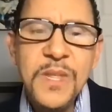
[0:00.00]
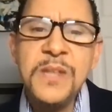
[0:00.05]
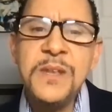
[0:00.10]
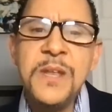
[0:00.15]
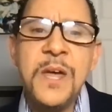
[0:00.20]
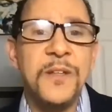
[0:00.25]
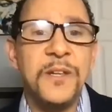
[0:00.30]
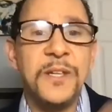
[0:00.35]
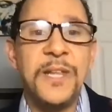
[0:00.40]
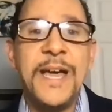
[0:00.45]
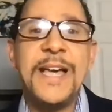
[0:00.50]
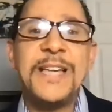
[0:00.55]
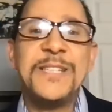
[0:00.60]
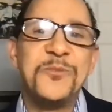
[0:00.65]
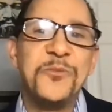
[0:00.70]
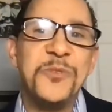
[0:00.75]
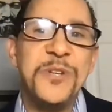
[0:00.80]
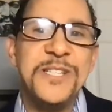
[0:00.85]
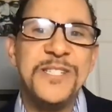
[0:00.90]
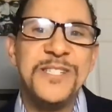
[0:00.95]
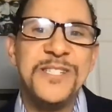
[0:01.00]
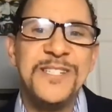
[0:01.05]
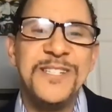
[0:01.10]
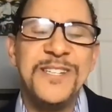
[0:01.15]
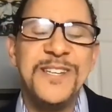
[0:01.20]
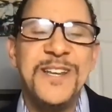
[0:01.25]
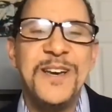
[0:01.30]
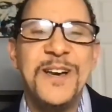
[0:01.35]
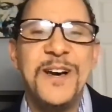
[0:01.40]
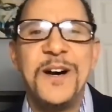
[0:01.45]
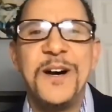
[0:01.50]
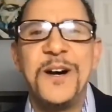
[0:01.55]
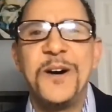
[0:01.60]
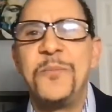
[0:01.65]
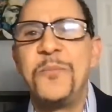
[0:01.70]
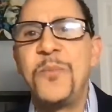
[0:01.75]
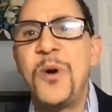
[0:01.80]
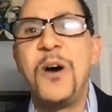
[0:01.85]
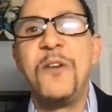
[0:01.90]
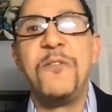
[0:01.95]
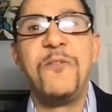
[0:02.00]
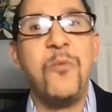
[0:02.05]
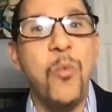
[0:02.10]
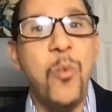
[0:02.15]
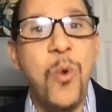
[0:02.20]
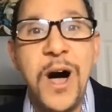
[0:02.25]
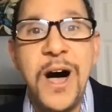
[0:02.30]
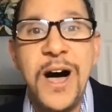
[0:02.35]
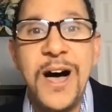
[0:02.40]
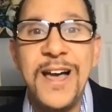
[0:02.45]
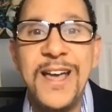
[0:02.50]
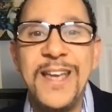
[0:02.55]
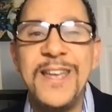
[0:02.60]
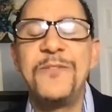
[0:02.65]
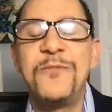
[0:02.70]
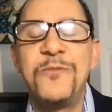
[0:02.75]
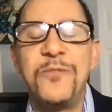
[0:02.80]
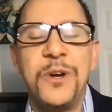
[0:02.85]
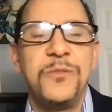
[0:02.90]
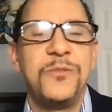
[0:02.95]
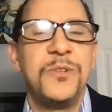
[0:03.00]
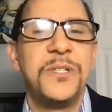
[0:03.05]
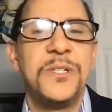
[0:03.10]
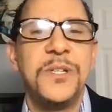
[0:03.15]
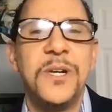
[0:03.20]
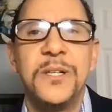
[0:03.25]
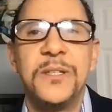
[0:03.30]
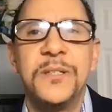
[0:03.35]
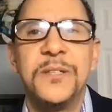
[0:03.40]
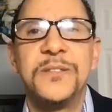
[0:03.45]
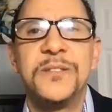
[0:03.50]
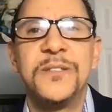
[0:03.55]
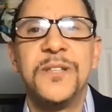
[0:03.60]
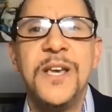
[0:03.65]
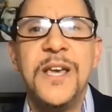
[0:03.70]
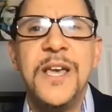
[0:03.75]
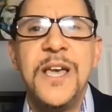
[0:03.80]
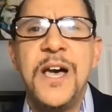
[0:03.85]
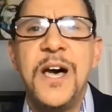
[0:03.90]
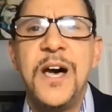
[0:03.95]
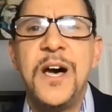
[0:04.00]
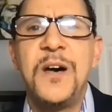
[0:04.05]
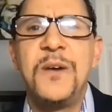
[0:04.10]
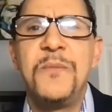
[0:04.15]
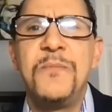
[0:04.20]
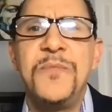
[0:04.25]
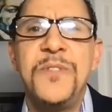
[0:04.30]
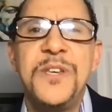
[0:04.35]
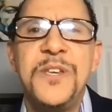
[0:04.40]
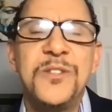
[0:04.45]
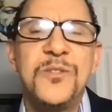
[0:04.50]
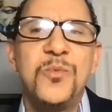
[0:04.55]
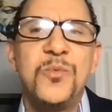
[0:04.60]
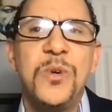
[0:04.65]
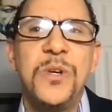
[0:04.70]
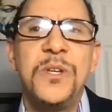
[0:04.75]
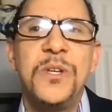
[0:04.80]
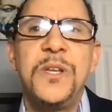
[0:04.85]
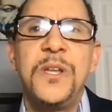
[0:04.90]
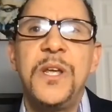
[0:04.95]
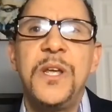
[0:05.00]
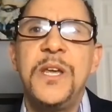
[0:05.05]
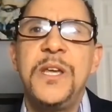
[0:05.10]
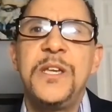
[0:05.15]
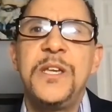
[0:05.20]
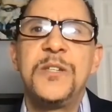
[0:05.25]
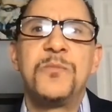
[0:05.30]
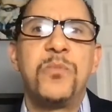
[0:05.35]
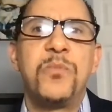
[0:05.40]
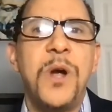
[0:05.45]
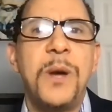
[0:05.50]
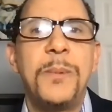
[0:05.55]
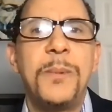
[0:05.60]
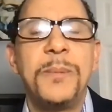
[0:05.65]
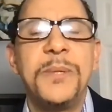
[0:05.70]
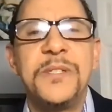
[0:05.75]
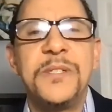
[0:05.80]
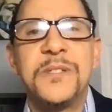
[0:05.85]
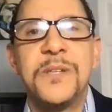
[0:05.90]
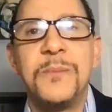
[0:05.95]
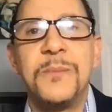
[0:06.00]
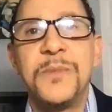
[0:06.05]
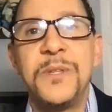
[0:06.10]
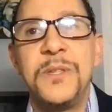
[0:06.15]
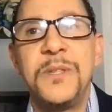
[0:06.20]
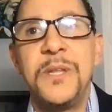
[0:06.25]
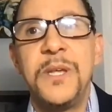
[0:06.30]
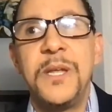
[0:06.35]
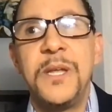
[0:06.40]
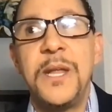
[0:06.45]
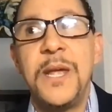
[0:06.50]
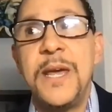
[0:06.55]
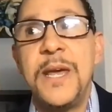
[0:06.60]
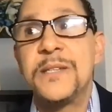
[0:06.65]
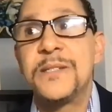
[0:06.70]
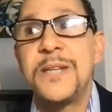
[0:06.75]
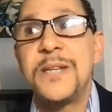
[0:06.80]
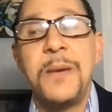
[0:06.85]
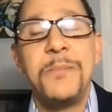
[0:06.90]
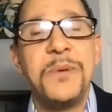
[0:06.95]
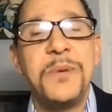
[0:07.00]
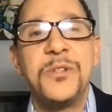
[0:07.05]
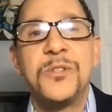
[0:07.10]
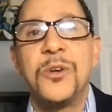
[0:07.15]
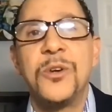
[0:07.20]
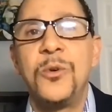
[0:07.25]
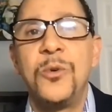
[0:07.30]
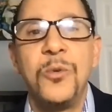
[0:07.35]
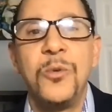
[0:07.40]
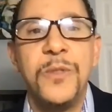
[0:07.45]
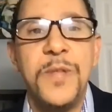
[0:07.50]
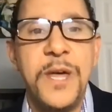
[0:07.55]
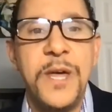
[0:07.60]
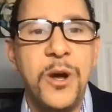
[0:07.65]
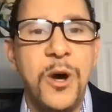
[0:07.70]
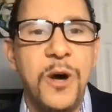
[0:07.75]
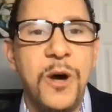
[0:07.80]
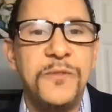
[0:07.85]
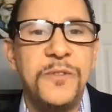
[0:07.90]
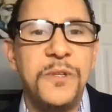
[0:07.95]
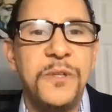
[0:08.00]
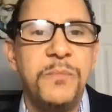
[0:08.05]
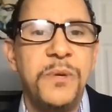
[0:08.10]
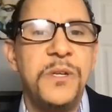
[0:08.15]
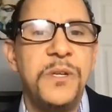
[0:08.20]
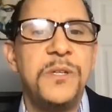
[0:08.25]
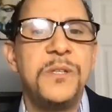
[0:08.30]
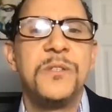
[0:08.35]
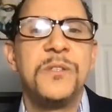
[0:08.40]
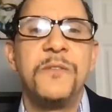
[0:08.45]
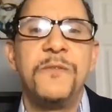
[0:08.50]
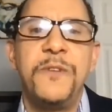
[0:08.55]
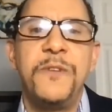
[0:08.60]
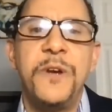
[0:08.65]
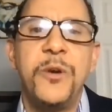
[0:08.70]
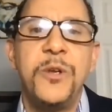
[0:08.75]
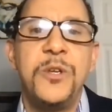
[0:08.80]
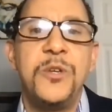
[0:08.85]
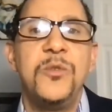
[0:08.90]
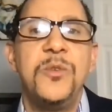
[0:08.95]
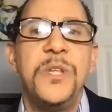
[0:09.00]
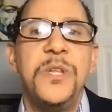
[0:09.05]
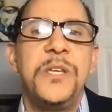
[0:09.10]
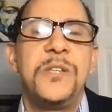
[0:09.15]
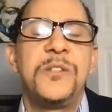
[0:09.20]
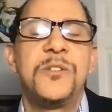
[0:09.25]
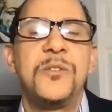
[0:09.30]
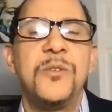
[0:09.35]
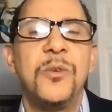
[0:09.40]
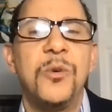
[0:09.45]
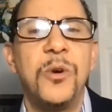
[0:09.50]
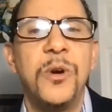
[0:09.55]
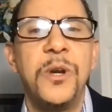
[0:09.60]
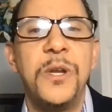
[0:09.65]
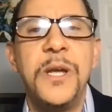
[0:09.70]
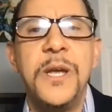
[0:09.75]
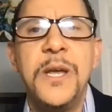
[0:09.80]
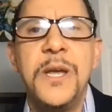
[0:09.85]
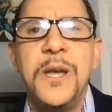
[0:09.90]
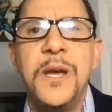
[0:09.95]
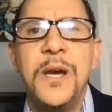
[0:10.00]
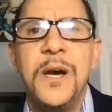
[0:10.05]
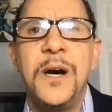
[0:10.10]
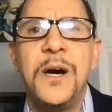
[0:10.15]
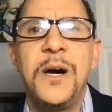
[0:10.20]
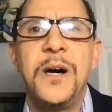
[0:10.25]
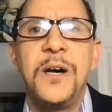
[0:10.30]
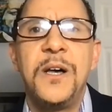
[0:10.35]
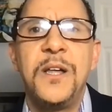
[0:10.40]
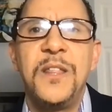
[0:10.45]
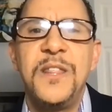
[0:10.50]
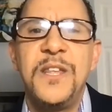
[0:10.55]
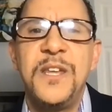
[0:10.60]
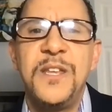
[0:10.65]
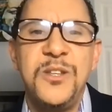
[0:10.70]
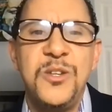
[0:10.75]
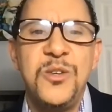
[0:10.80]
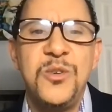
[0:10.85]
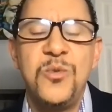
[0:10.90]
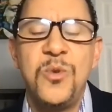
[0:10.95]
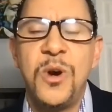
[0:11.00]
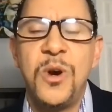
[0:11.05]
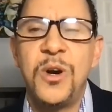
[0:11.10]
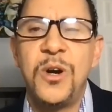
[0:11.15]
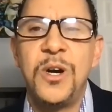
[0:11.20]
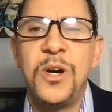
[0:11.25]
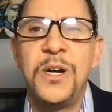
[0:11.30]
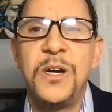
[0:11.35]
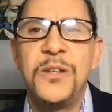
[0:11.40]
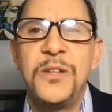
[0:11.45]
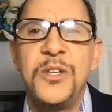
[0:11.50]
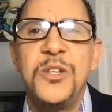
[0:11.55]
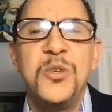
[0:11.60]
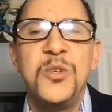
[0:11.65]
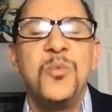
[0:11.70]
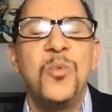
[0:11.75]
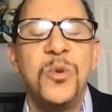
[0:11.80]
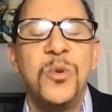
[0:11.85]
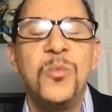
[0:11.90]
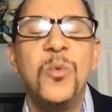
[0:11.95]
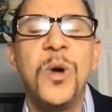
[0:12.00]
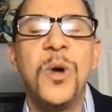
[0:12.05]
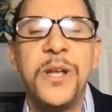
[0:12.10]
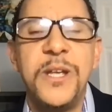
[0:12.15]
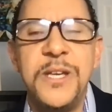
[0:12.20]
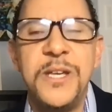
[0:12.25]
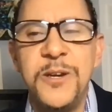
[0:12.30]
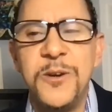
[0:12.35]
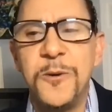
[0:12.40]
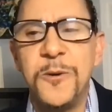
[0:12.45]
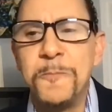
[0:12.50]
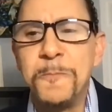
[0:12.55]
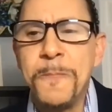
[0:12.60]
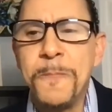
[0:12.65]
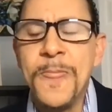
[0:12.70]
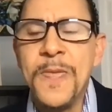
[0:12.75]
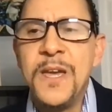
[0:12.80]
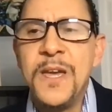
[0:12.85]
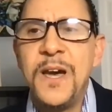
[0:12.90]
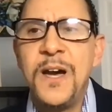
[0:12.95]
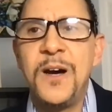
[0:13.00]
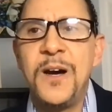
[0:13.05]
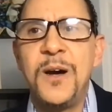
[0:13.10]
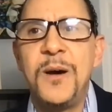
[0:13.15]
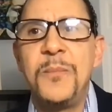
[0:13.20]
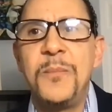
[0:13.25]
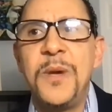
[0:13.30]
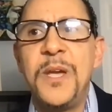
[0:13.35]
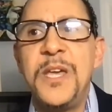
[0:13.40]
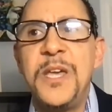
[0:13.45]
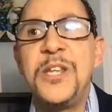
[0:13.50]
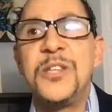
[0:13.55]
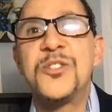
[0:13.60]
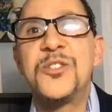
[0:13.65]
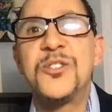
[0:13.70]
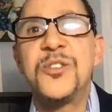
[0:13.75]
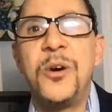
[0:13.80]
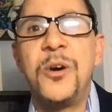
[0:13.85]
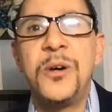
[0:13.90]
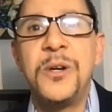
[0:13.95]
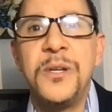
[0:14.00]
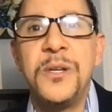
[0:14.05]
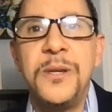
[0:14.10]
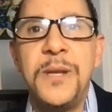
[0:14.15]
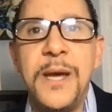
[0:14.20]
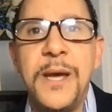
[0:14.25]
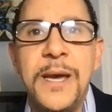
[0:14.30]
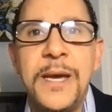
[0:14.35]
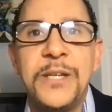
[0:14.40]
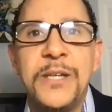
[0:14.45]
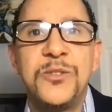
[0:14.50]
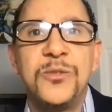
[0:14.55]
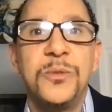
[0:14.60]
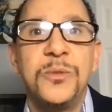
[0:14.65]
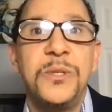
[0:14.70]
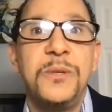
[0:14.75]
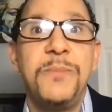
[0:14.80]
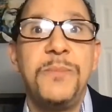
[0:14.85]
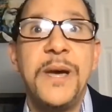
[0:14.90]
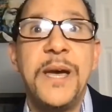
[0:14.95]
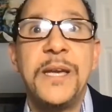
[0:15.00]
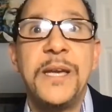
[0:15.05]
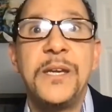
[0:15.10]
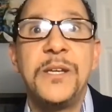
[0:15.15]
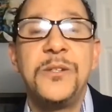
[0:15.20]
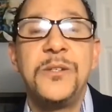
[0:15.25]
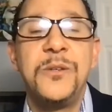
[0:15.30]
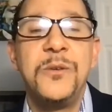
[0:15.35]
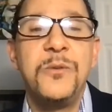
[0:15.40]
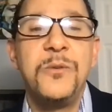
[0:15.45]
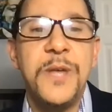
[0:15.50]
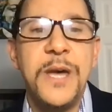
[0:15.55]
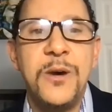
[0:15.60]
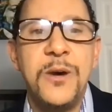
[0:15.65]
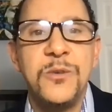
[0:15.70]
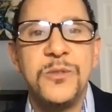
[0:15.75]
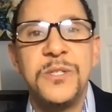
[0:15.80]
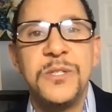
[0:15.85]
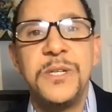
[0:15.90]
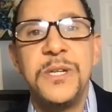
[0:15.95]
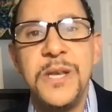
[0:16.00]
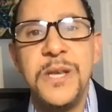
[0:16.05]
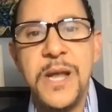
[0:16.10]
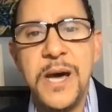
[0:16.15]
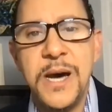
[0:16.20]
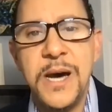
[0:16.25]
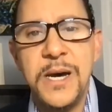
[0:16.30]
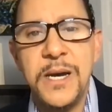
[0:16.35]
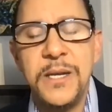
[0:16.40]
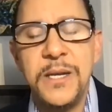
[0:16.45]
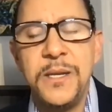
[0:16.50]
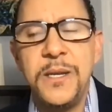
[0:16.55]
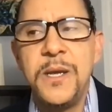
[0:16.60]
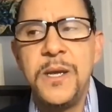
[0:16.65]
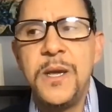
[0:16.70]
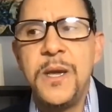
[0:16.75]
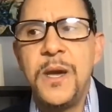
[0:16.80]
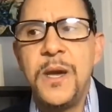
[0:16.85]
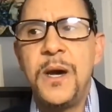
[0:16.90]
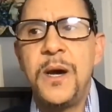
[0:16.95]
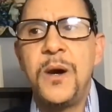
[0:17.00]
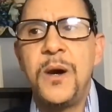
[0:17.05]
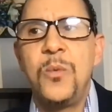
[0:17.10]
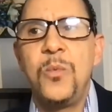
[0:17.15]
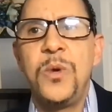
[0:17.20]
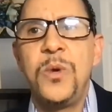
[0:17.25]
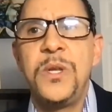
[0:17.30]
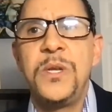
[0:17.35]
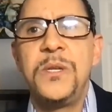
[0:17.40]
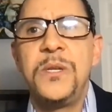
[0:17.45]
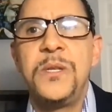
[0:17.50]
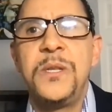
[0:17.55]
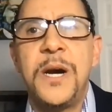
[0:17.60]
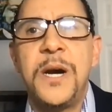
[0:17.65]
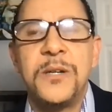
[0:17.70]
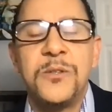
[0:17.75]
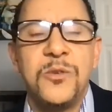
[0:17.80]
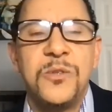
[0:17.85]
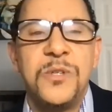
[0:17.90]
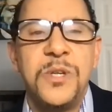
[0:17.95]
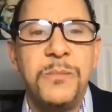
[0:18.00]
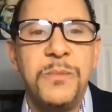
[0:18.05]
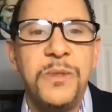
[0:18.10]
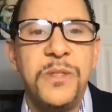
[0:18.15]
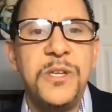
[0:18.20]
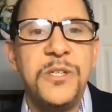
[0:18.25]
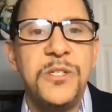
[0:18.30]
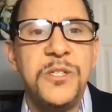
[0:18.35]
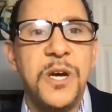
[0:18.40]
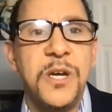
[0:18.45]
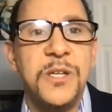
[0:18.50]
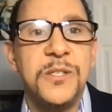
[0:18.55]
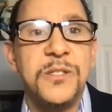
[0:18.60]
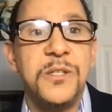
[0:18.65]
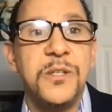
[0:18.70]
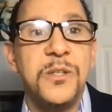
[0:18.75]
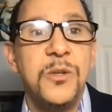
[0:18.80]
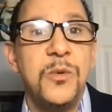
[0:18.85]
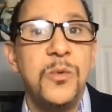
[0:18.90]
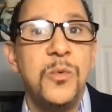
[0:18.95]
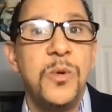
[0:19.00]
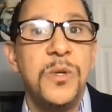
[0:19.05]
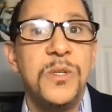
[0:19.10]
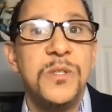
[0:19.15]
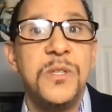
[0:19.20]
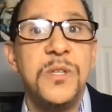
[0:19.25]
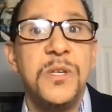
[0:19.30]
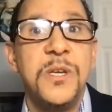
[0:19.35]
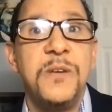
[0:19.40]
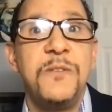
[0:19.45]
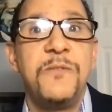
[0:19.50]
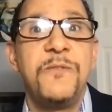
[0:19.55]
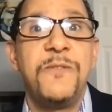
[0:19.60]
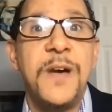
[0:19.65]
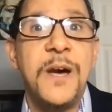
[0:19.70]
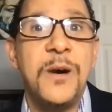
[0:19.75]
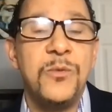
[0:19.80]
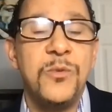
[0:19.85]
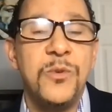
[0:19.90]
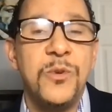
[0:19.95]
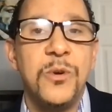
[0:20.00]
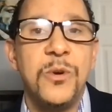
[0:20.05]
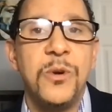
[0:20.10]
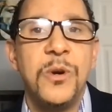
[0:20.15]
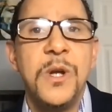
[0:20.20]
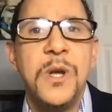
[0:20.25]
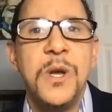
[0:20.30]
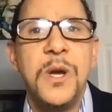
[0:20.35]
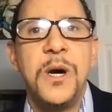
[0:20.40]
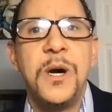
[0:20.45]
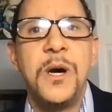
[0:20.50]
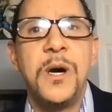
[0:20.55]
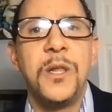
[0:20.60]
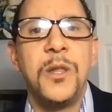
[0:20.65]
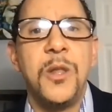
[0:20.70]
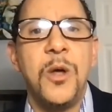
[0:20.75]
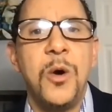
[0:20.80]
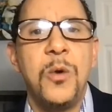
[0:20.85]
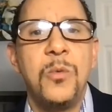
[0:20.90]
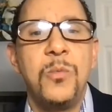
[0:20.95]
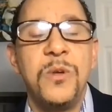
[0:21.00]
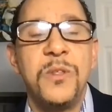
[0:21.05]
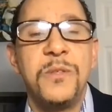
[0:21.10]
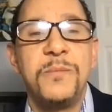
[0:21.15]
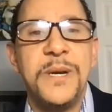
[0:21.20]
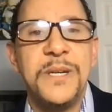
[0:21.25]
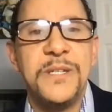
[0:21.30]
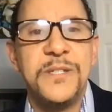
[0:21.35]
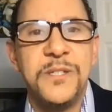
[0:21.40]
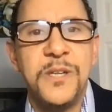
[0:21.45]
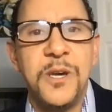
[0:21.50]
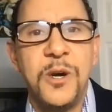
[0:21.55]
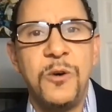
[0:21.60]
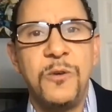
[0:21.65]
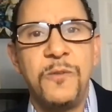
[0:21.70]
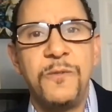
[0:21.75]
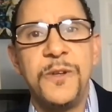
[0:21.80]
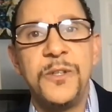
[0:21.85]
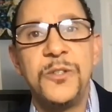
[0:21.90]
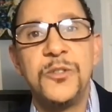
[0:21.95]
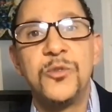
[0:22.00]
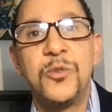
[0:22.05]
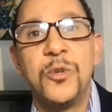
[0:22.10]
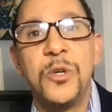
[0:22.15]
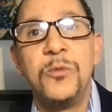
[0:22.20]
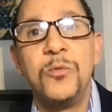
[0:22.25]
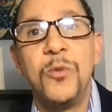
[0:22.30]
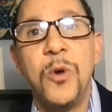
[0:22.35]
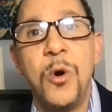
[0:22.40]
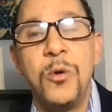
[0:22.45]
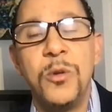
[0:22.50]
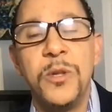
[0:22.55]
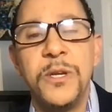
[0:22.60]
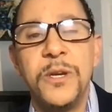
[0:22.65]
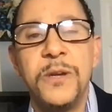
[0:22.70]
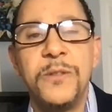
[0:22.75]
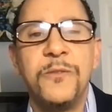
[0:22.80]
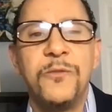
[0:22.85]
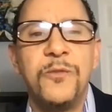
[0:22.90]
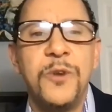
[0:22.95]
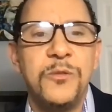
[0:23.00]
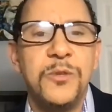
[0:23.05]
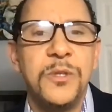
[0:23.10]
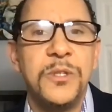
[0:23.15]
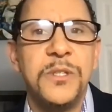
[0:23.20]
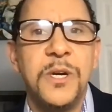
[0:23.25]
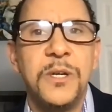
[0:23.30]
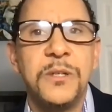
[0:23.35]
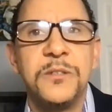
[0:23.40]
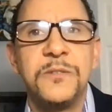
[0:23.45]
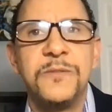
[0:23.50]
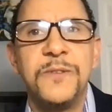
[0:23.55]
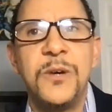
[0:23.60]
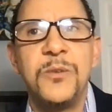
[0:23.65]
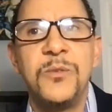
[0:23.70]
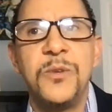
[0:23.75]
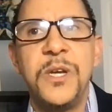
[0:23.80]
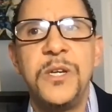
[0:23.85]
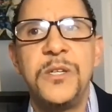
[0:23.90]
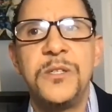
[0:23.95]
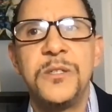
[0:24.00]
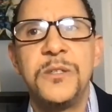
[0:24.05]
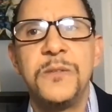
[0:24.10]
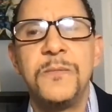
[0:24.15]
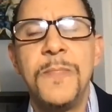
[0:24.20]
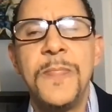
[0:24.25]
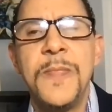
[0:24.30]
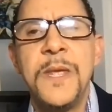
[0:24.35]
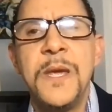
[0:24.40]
Now, the last reason of why Frederick Douglass, this one is probably something that has not been told that often, but it is a very unique story that you would want to hear. And it started actually back in 2009 when Dr. Timothy Johnson, who was the founder, along with myself and Troy Rowling of the Frederick Douglass Foundation,